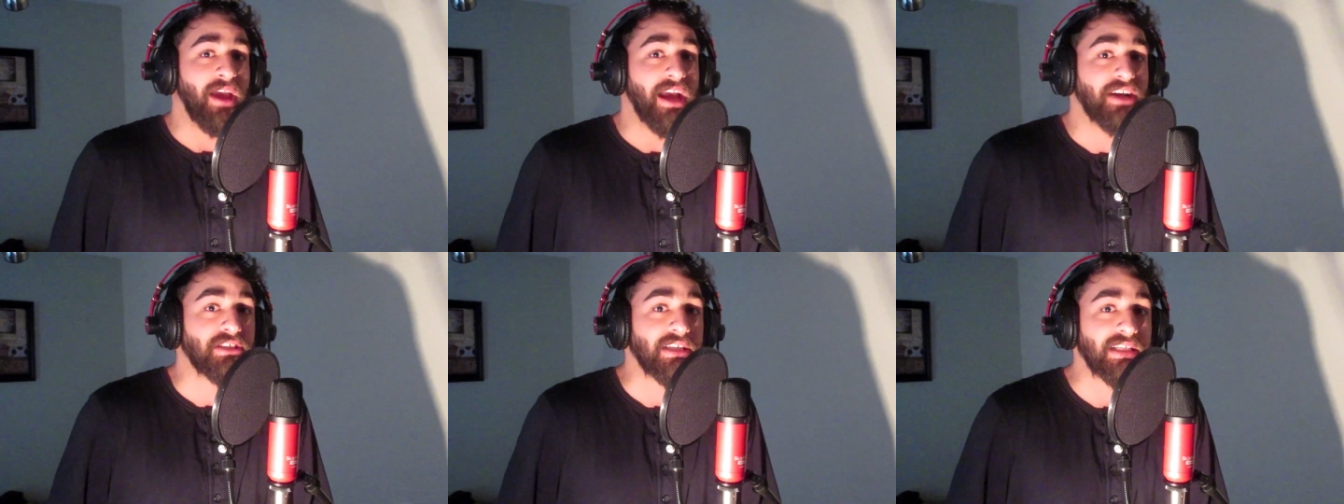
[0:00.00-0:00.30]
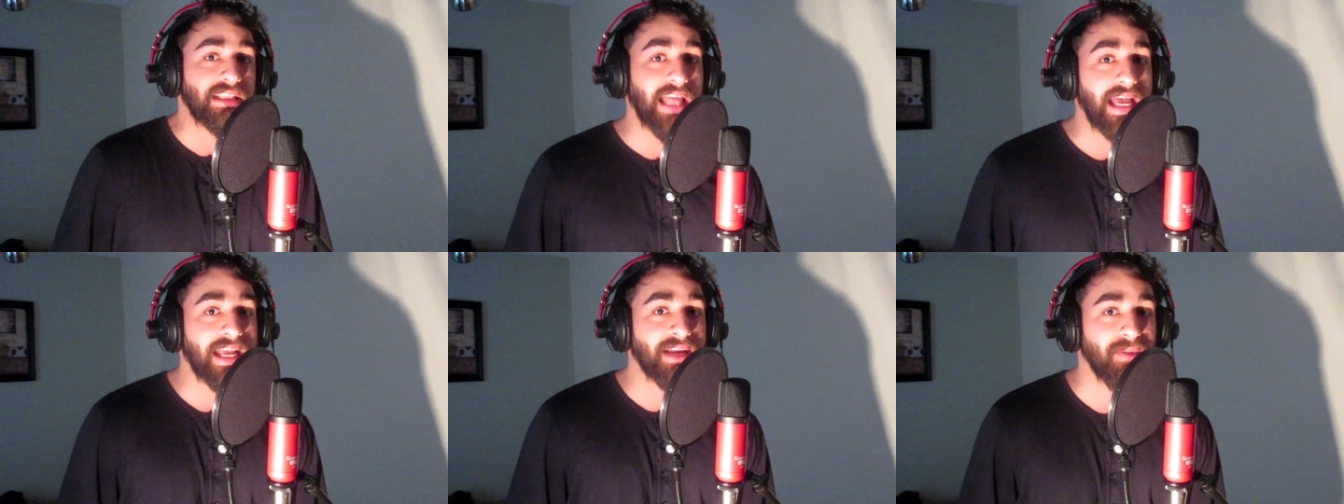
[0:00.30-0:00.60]

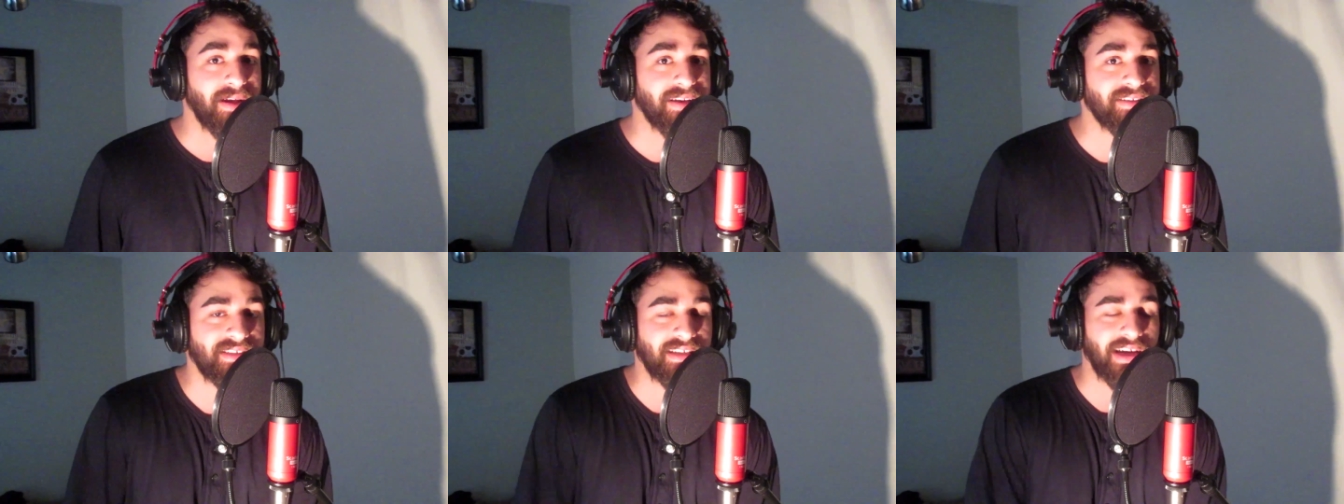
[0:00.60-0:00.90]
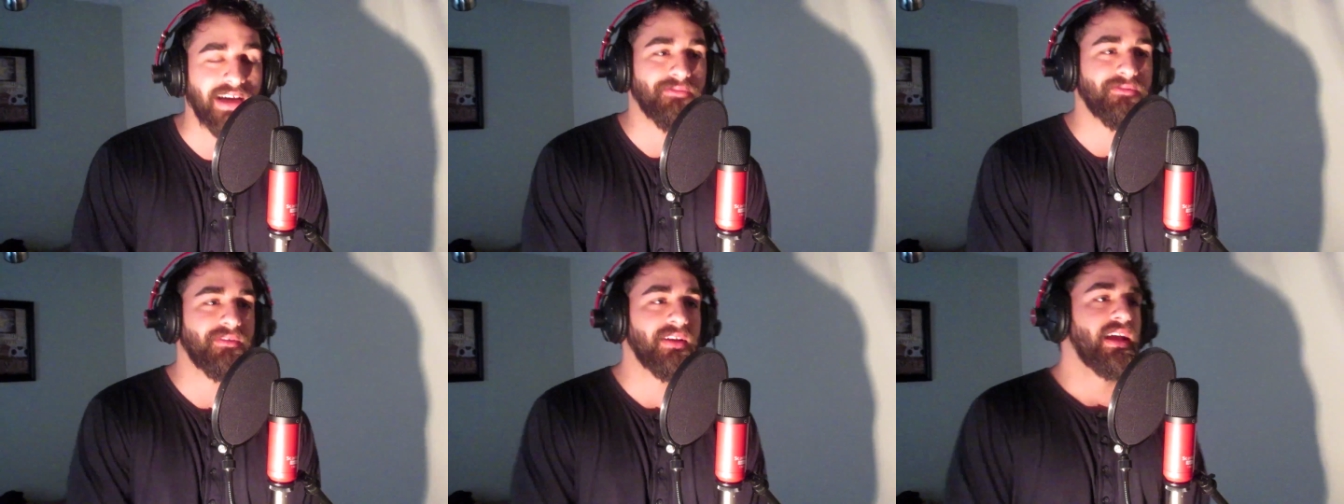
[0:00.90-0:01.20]
actually like my
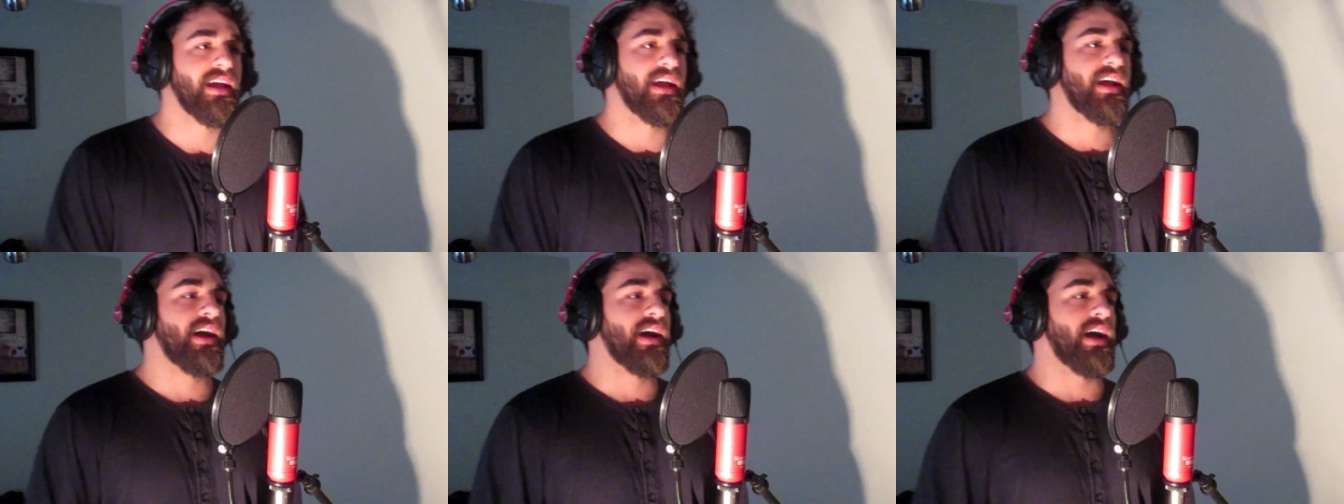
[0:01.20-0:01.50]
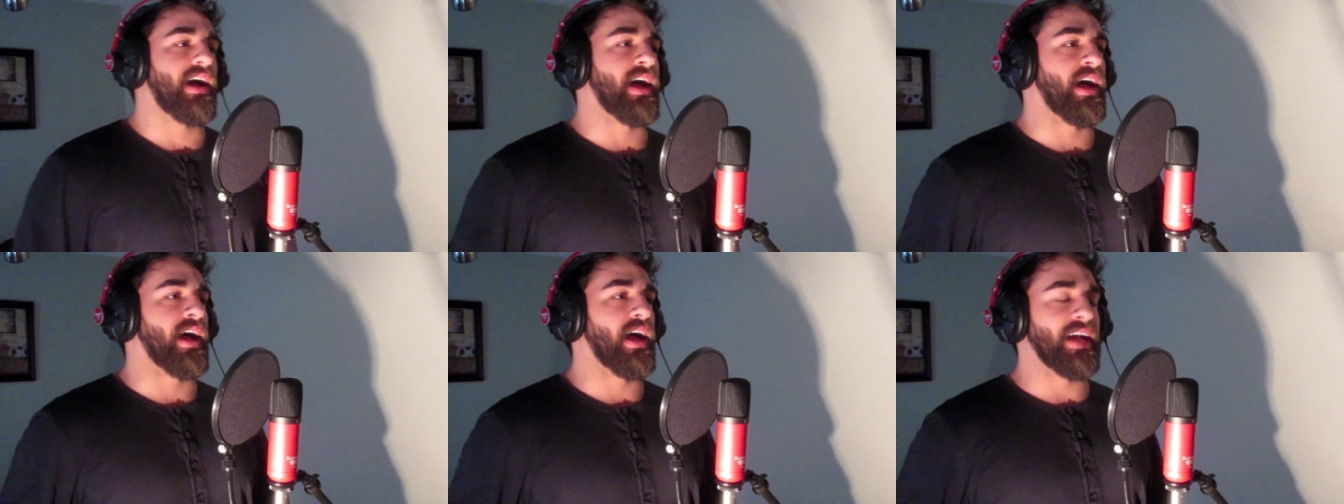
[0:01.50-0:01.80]
stuff.
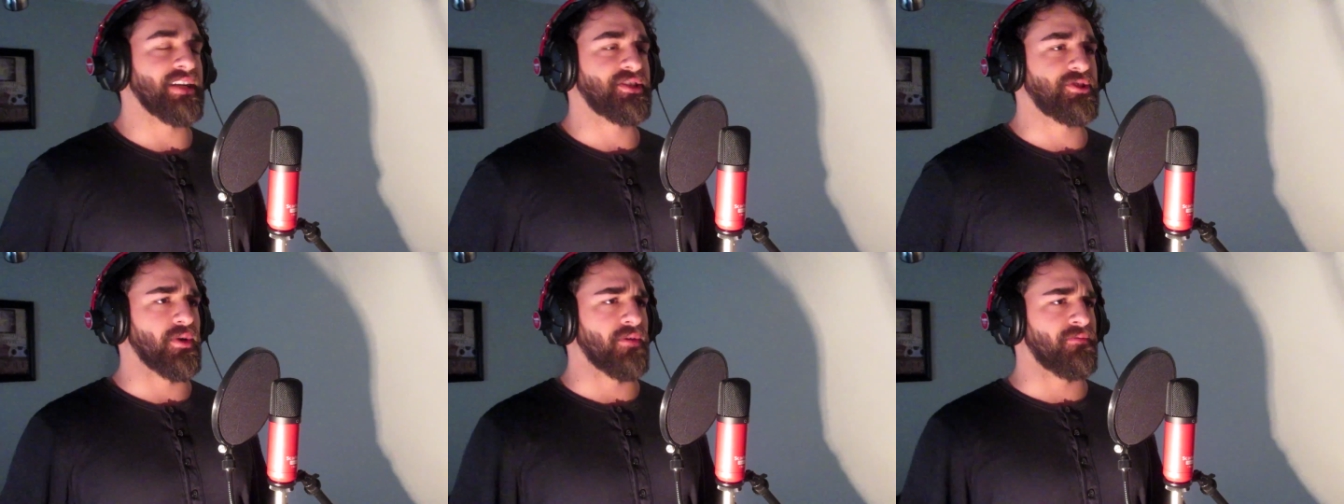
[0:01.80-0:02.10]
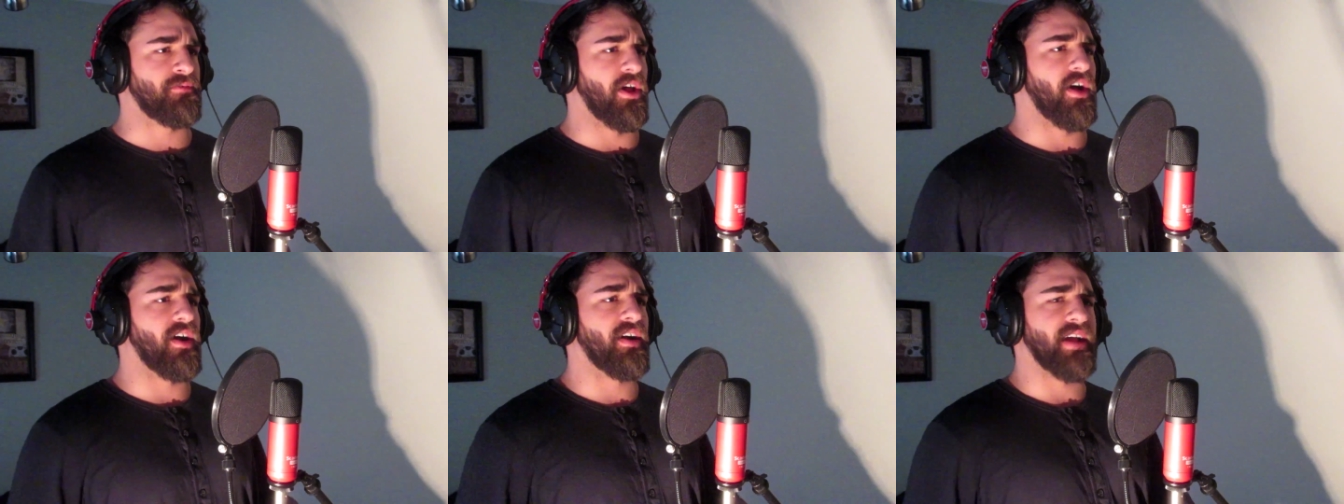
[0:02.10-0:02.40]
Uh, I do a
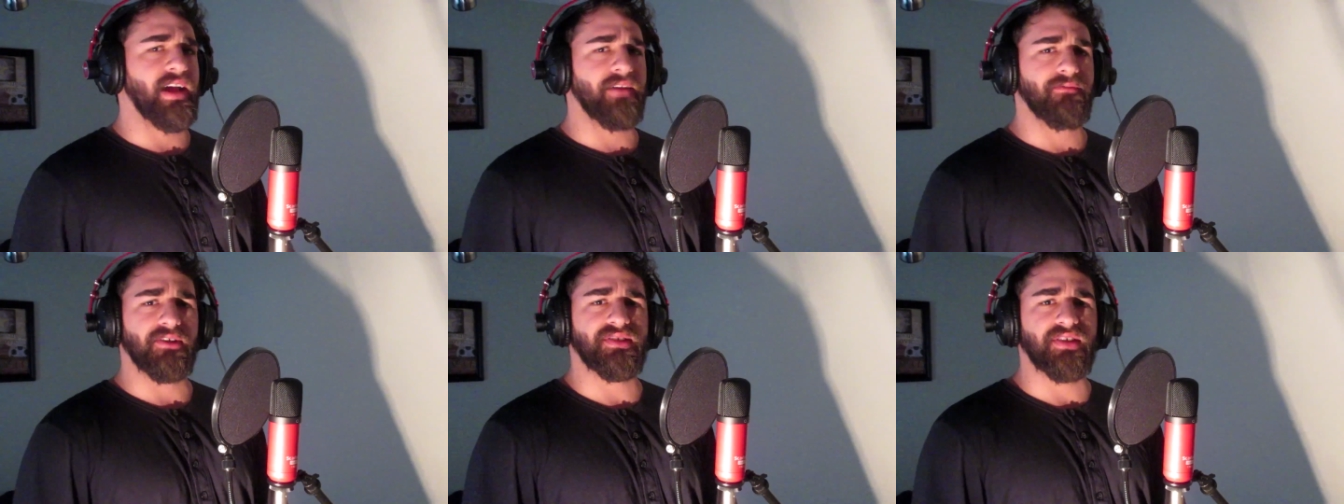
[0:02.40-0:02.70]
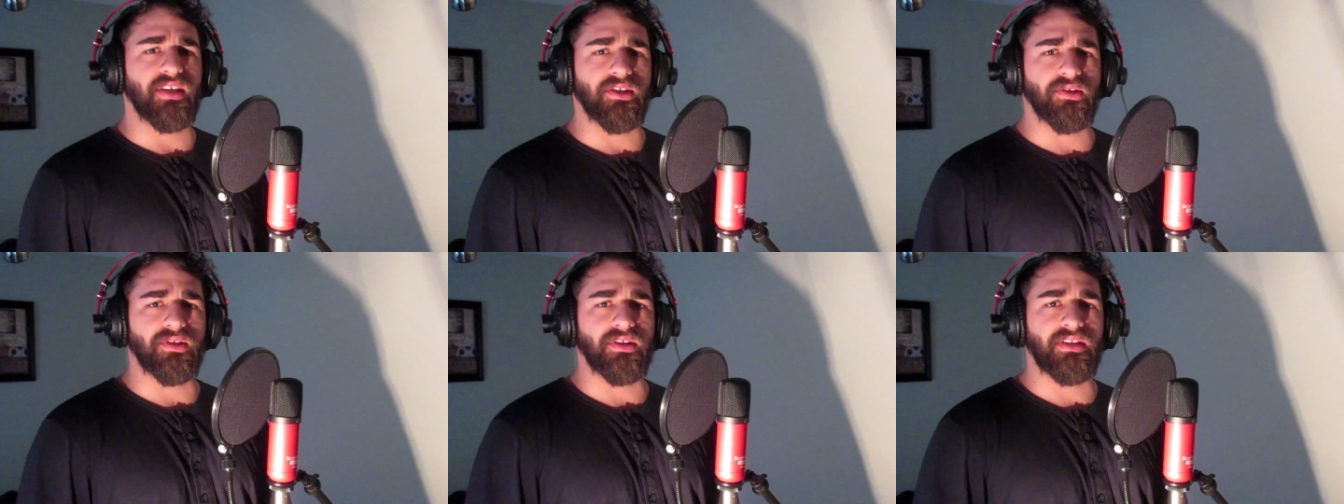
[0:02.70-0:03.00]
vlog every single